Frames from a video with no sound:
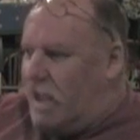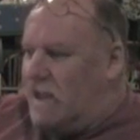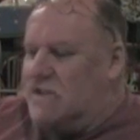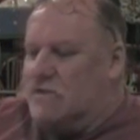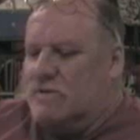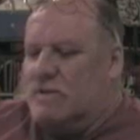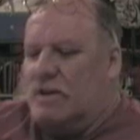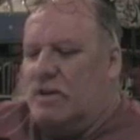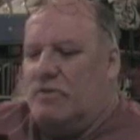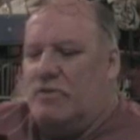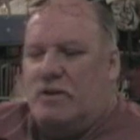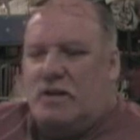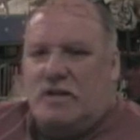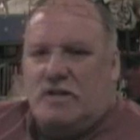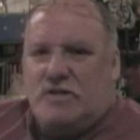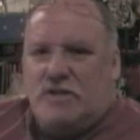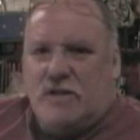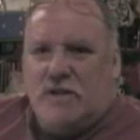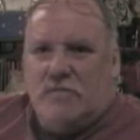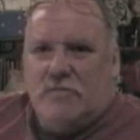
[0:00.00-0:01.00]
It's another
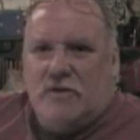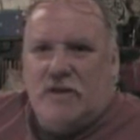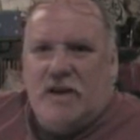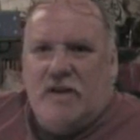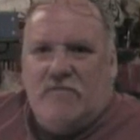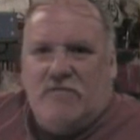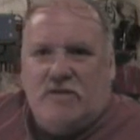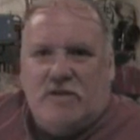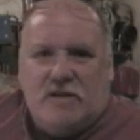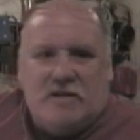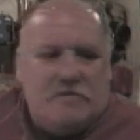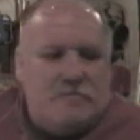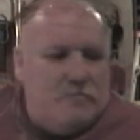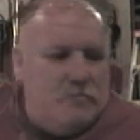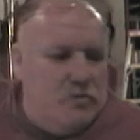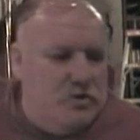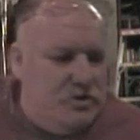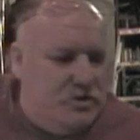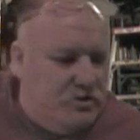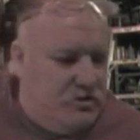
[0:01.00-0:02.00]
nice thing about having the
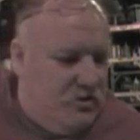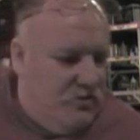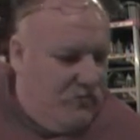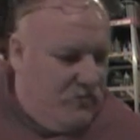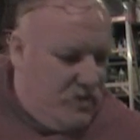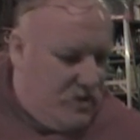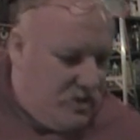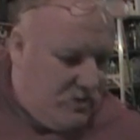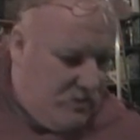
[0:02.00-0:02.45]
wood stove in the